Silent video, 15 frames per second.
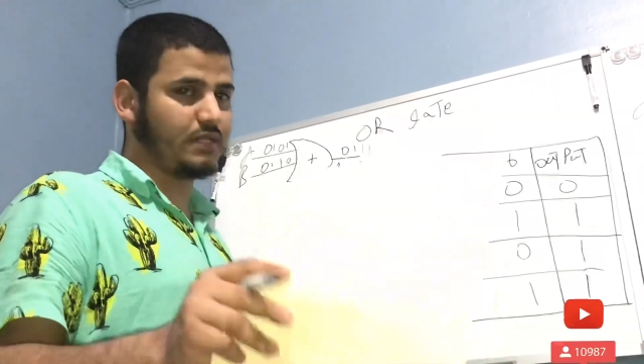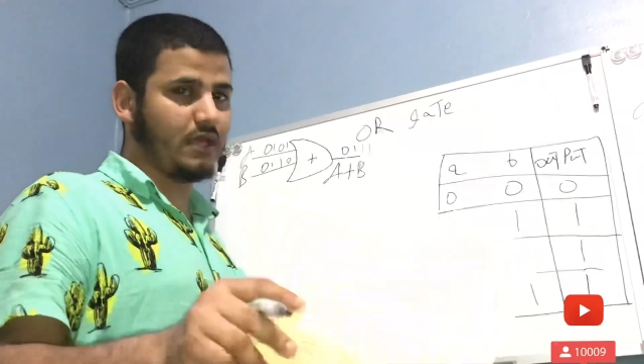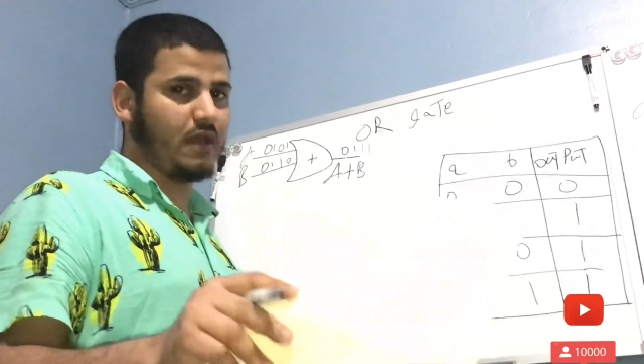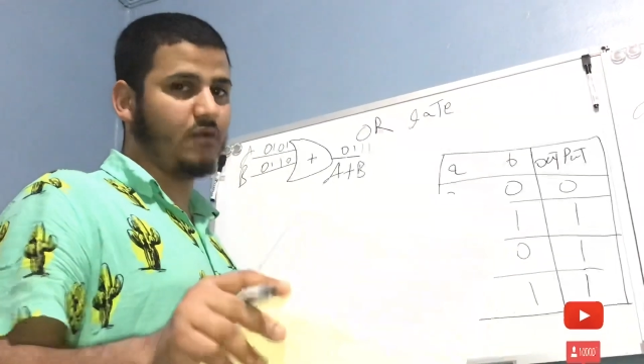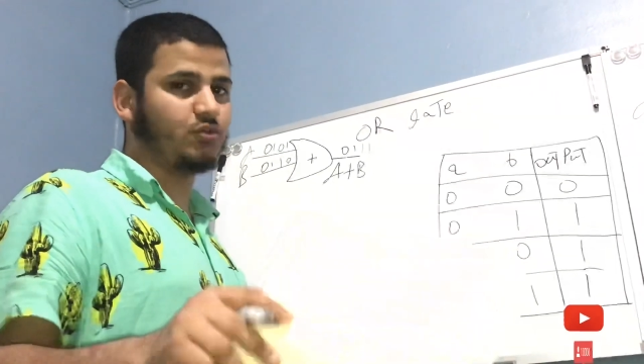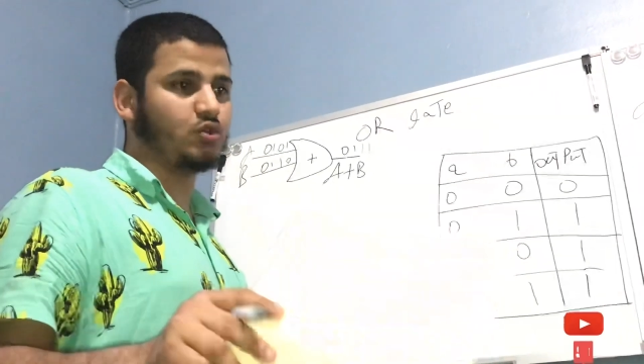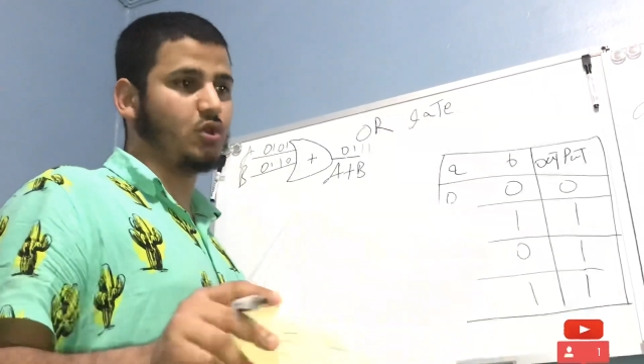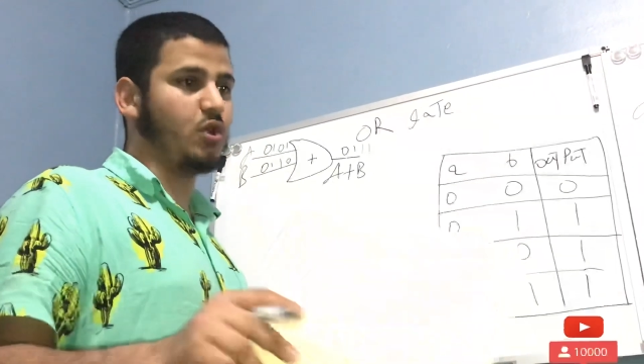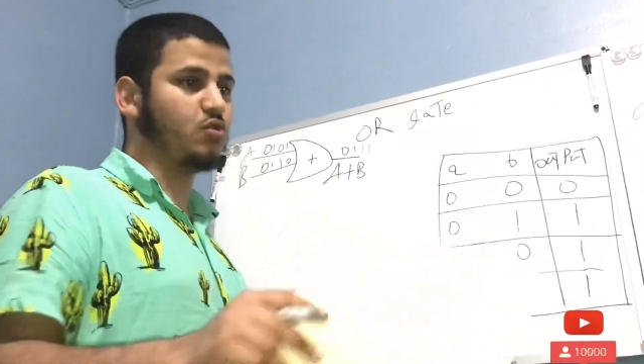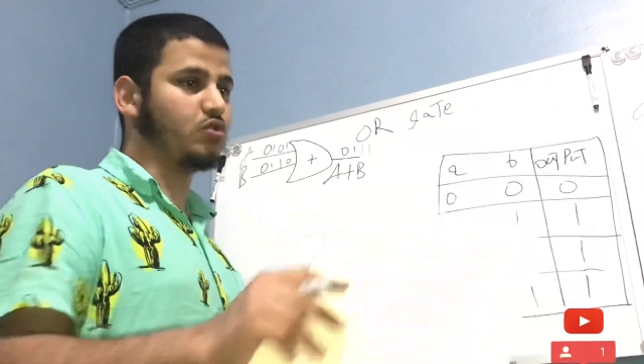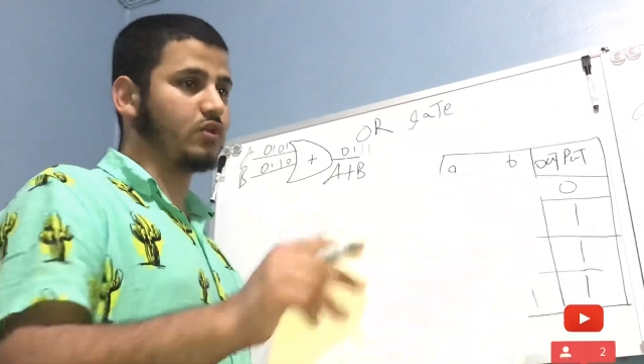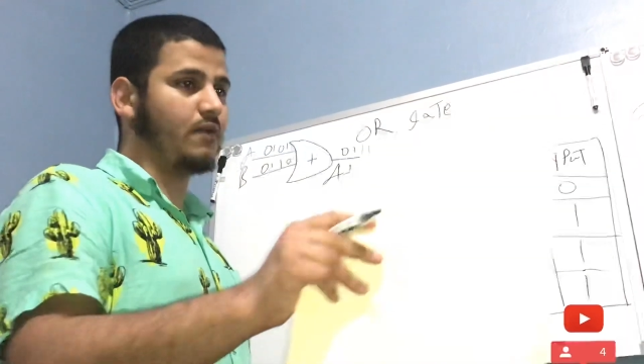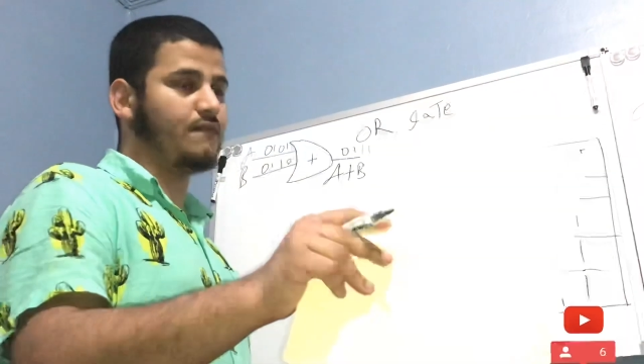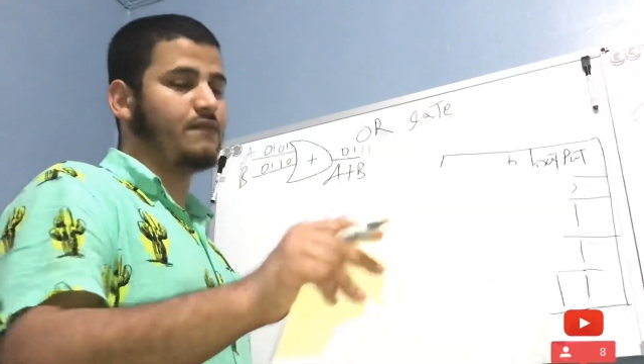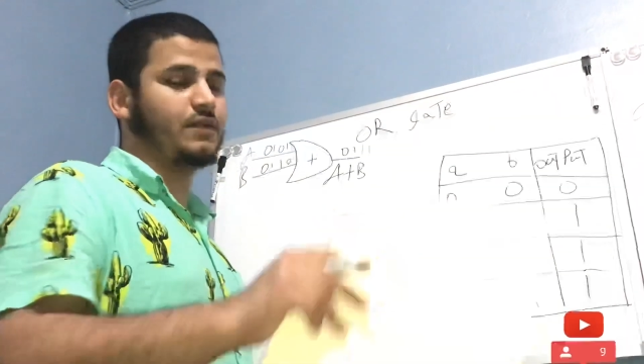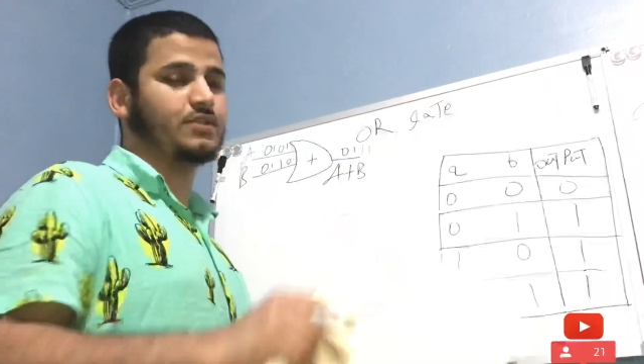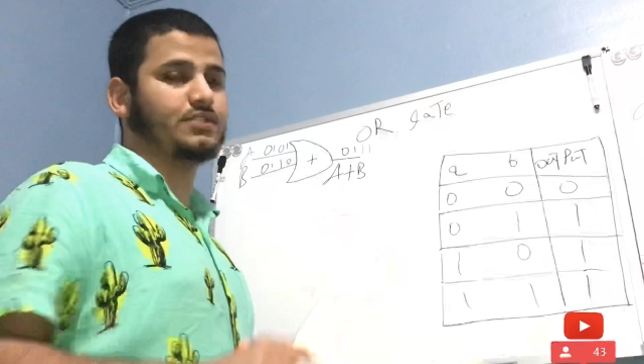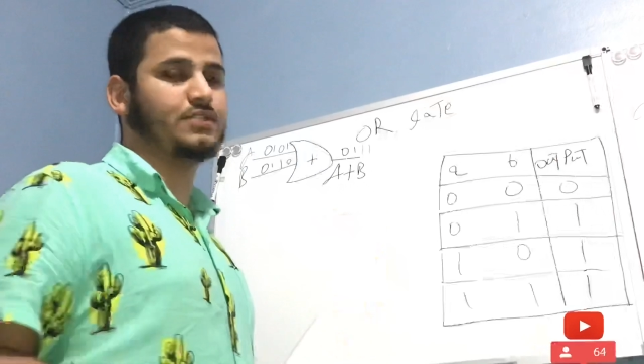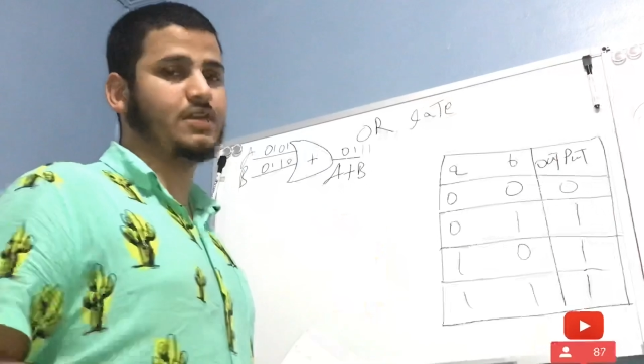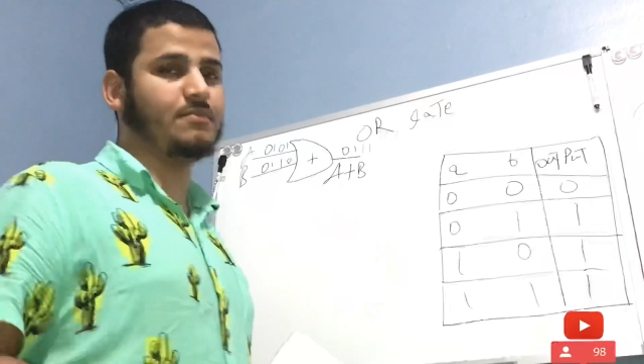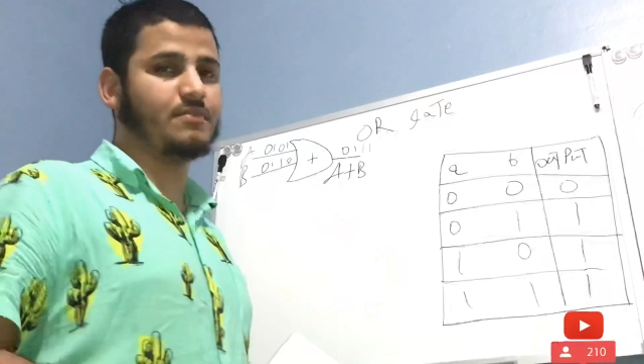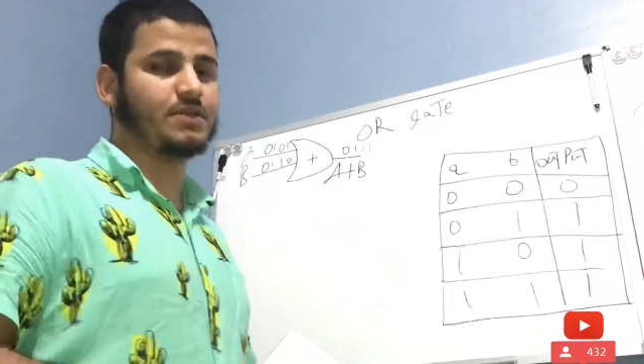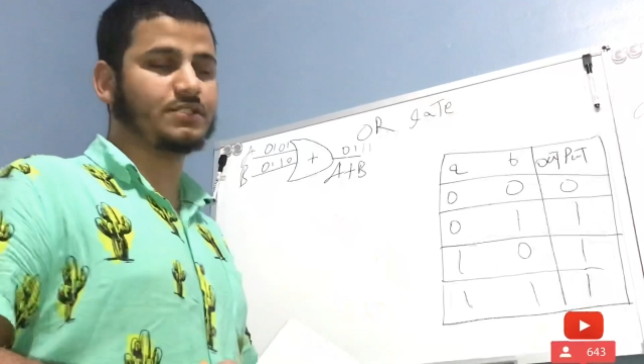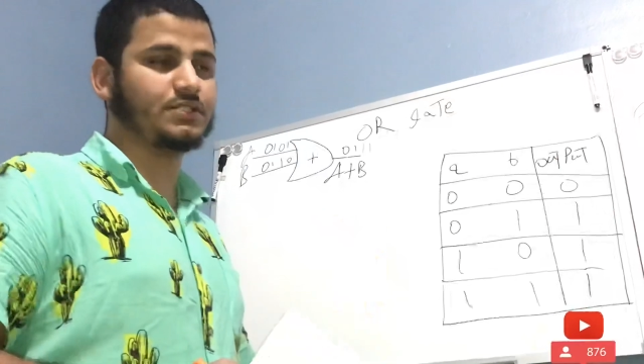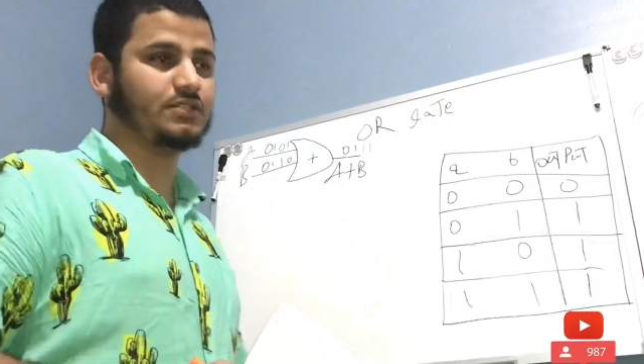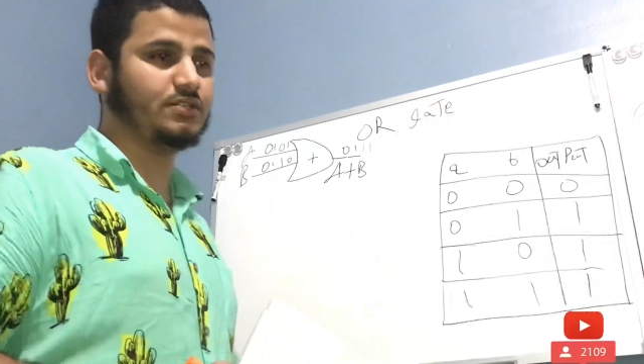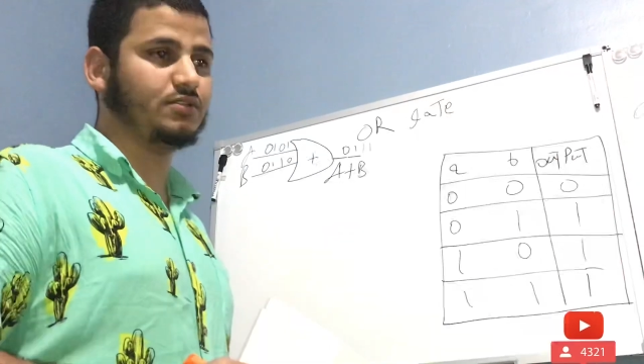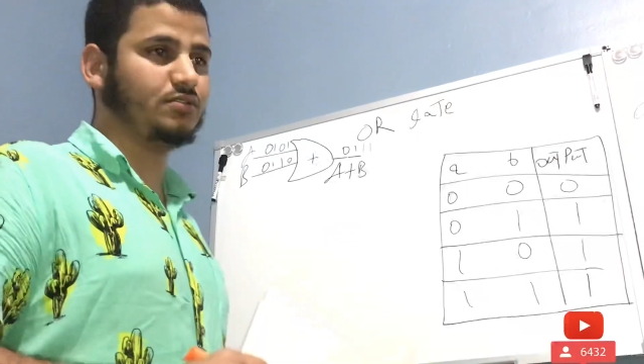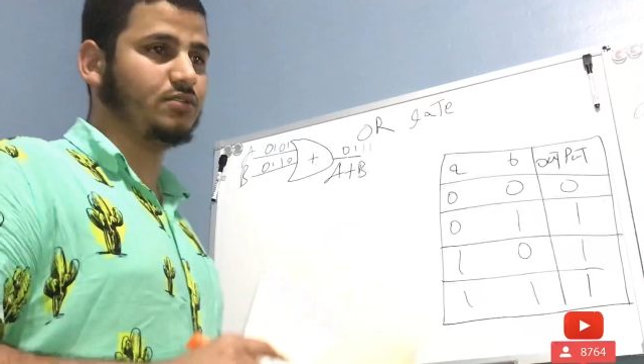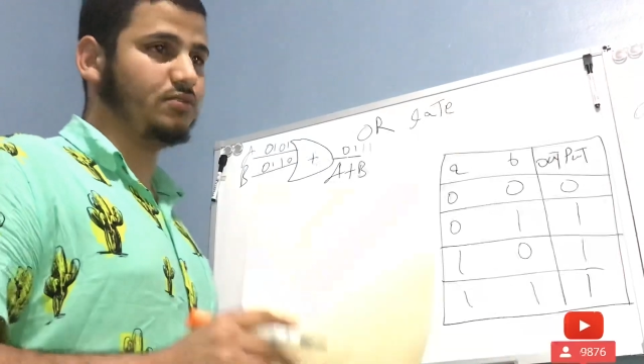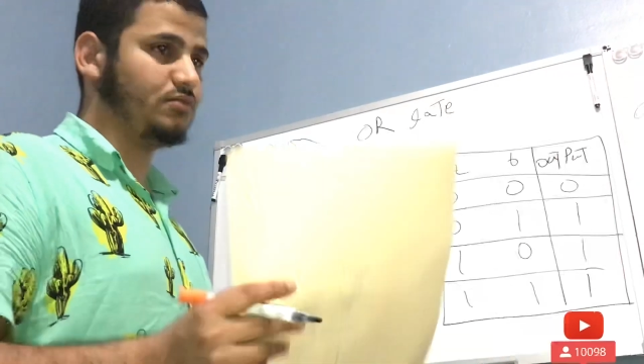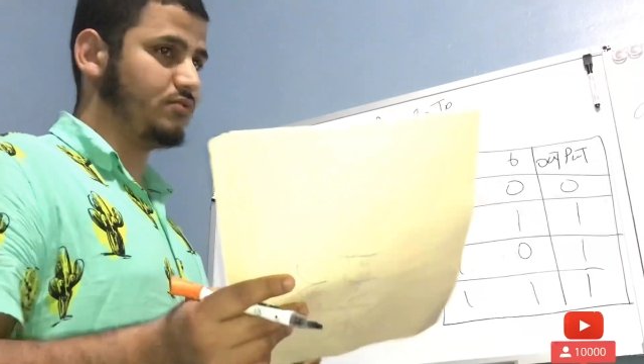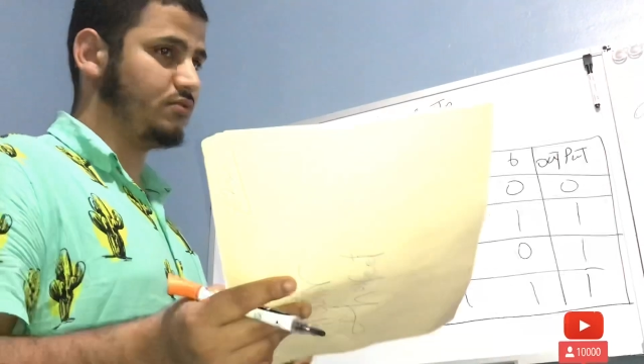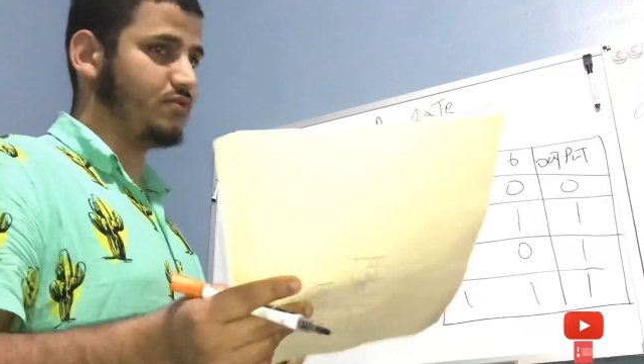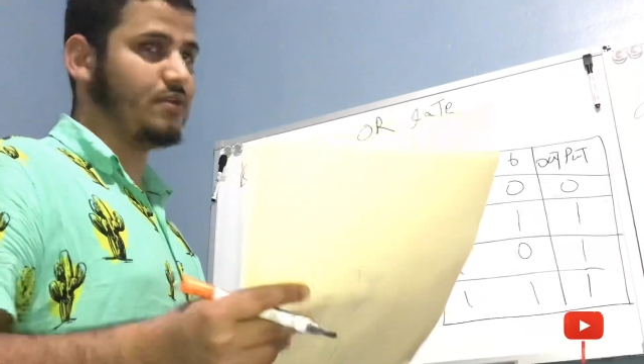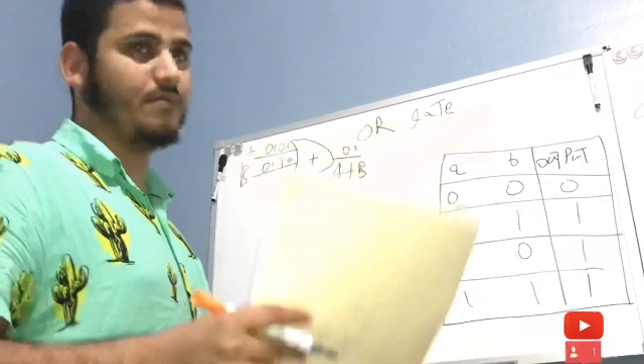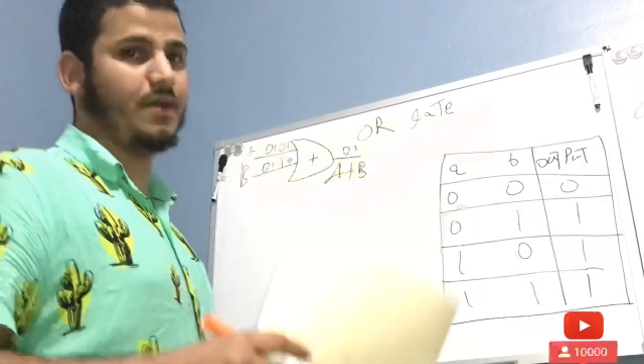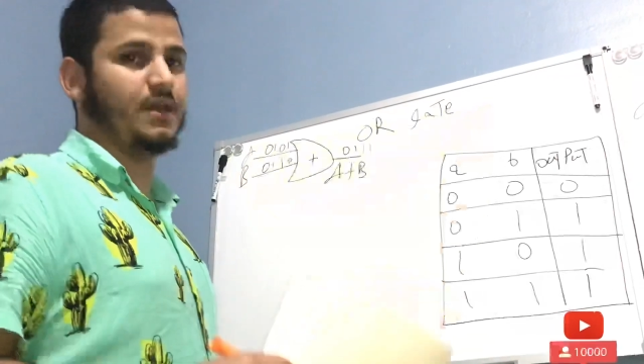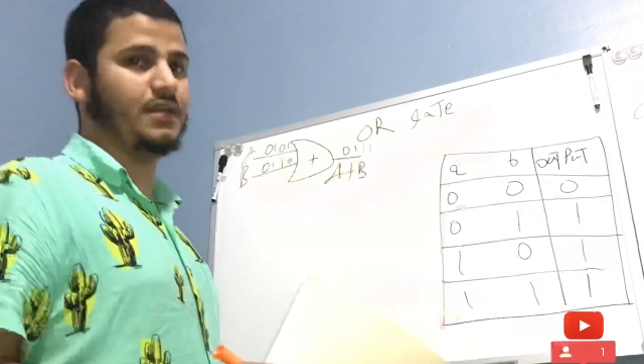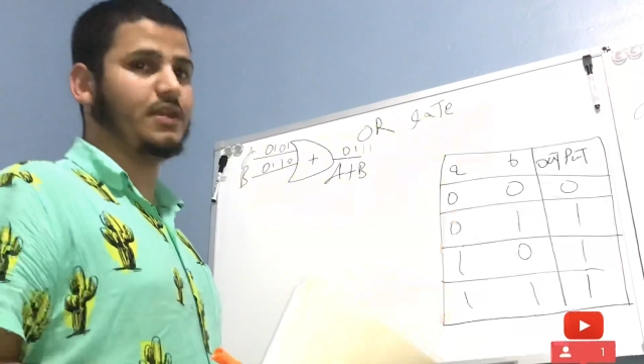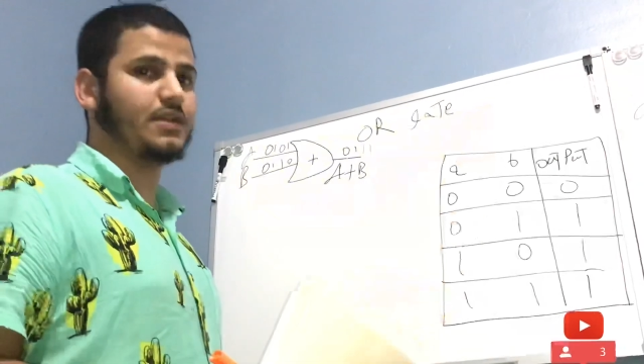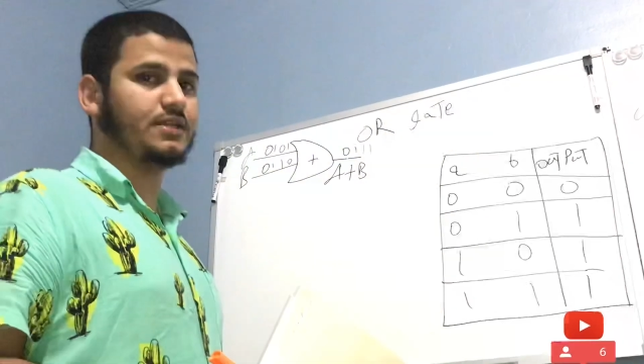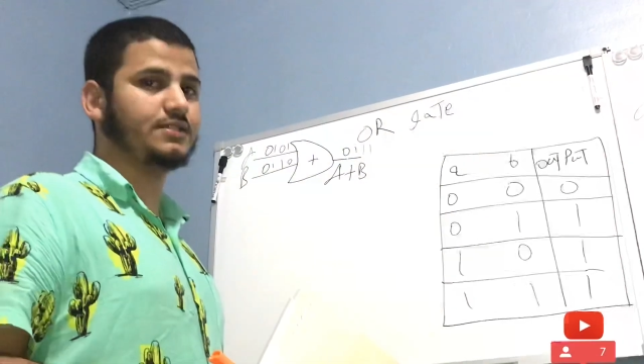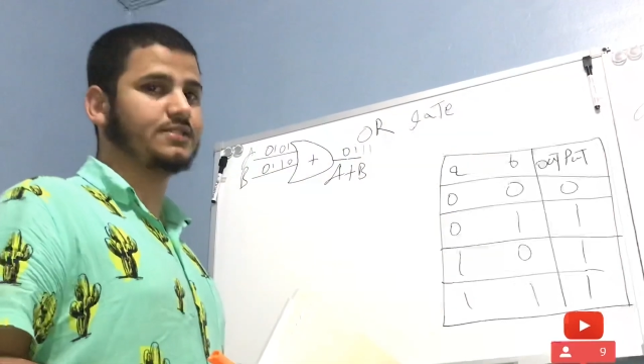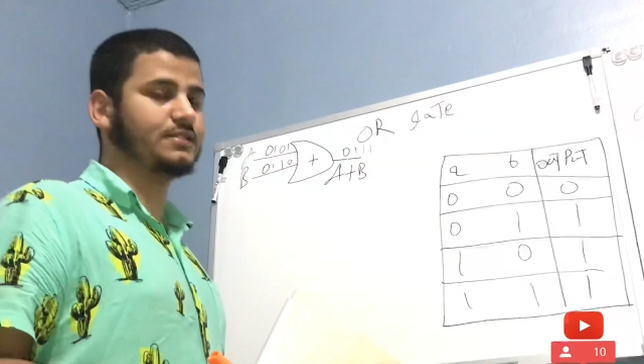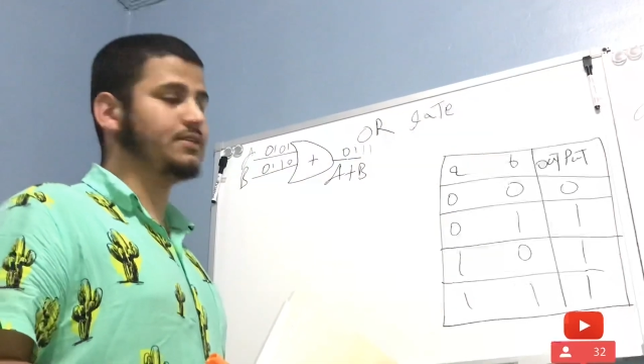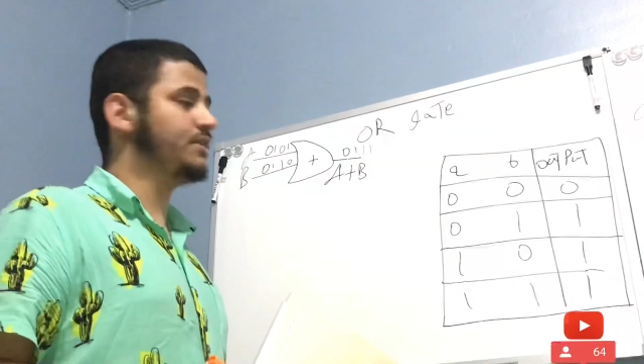how you convert numbers to the binaries.